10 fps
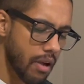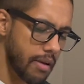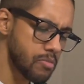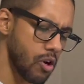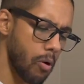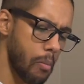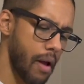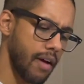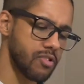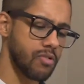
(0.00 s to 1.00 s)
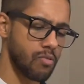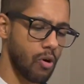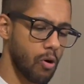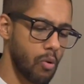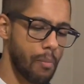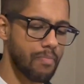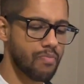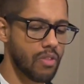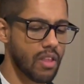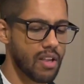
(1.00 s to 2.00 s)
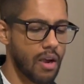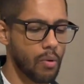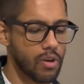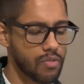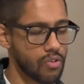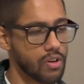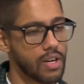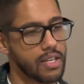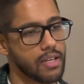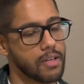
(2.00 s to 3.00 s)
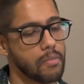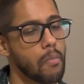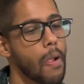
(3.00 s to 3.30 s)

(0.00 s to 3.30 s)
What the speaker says: So after the row, I went over and I did